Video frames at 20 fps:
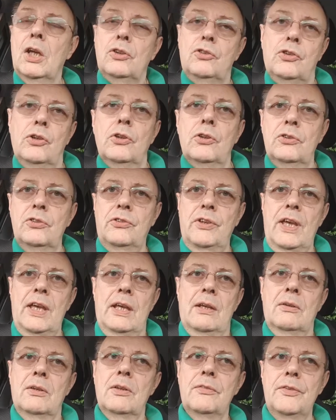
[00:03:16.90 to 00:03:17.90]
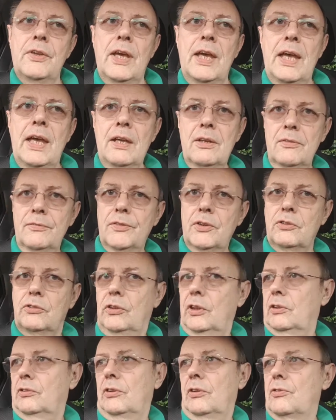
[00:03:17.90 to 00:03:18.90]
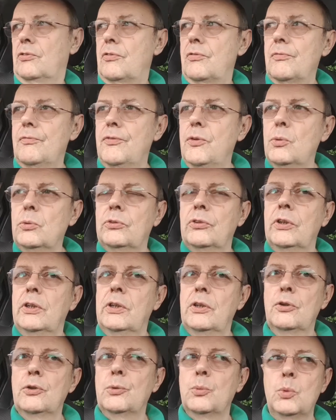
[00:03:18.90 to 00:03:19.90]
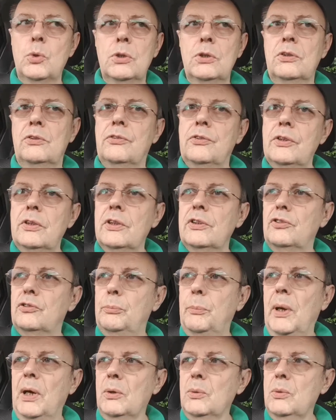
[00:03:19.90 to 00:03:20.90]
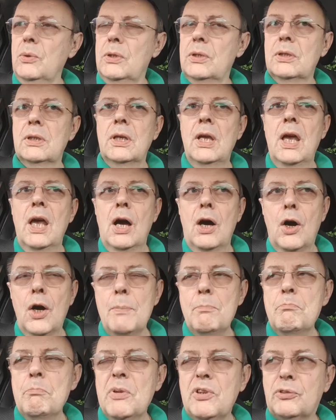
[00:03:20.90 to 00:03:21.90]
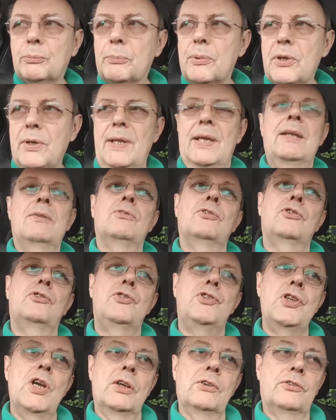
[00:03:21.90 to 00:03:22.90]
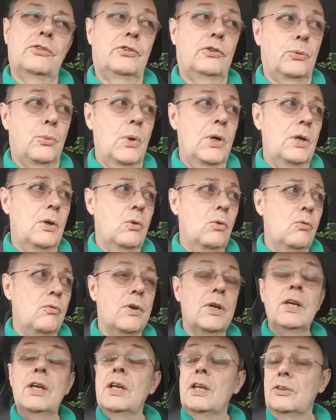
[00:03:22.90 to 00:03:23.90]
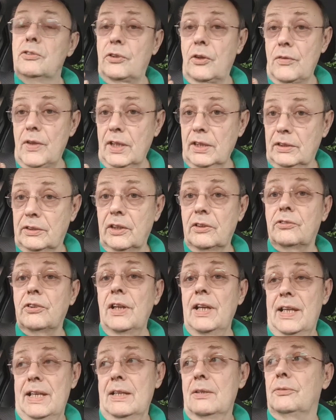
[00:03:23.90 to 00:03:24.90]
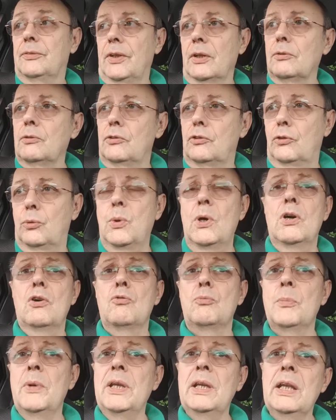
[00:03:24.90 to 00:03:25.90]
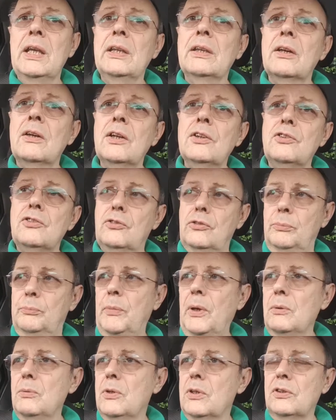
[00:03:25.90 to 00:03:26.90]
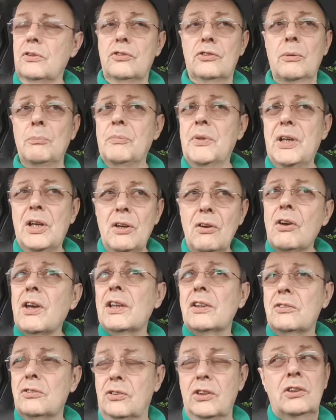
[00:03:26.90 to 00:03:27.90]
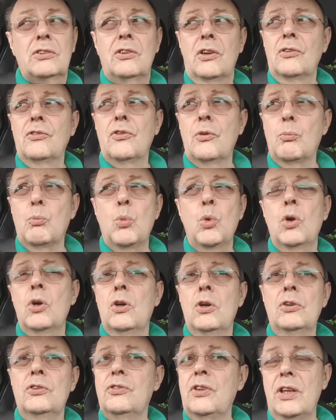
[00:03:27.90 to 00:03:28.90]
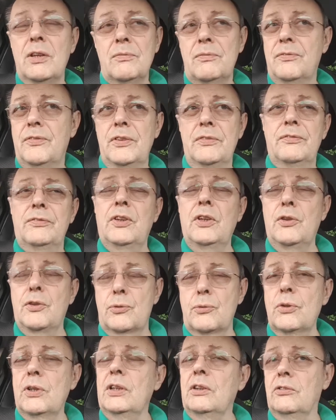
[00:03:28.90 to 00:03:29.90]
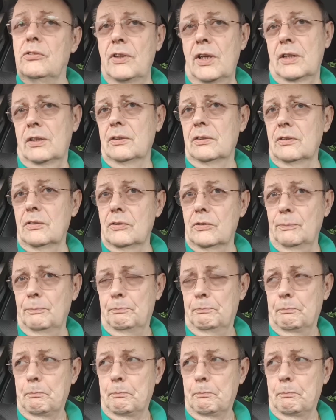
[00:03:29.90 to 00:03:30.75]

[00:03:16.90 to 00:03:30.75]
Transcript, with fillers: Turns out that out of the 614 odd words that I spoke, I mispronounced just 12 so they disallowed those 12, meaning that I'd spoken something like 600 words in 53 seconds.